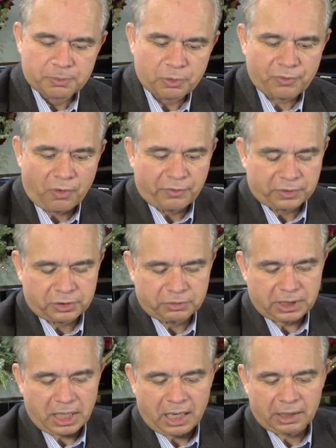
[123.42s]
move over to
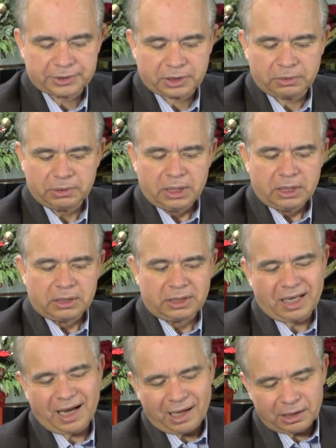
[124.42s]
the alto.
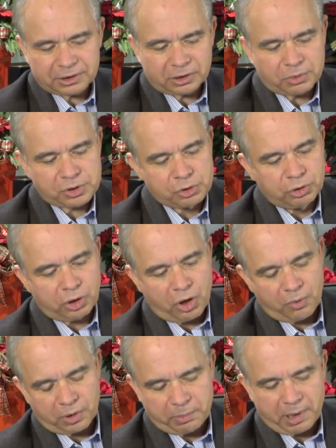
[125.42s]
The alto is
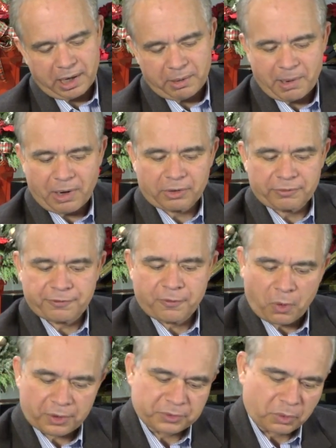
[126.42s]
lower by about
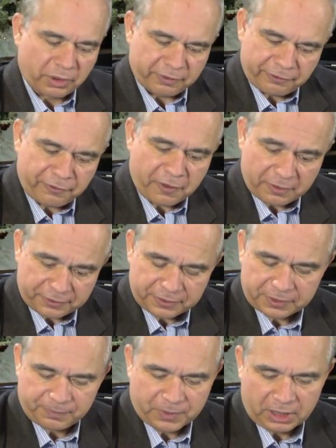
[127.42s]
1/4 or
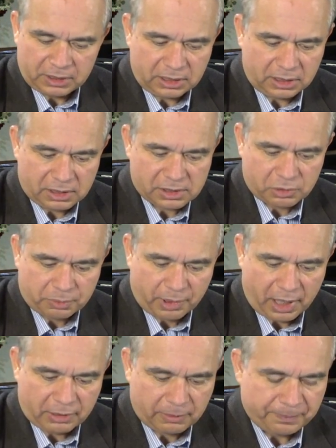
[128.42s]
1/5 than the
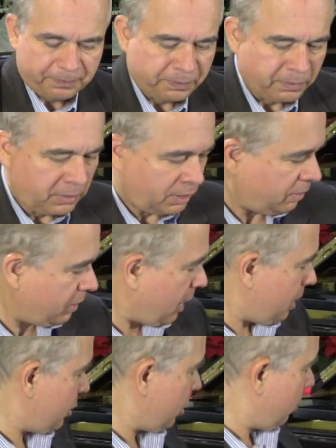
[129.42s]
soprano.
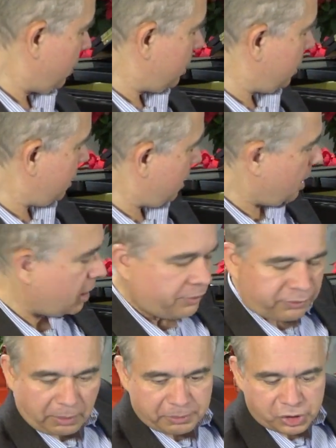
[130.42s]
Okay, so it's
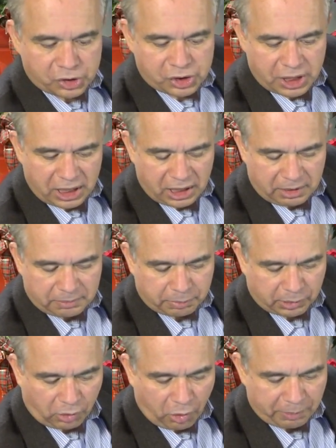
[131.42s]
from G
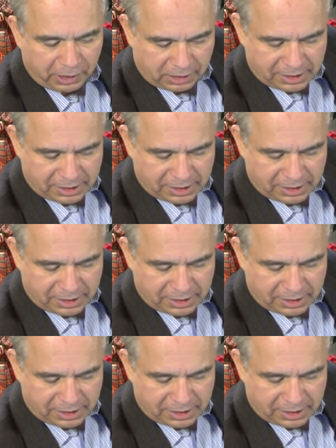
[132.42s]
below middle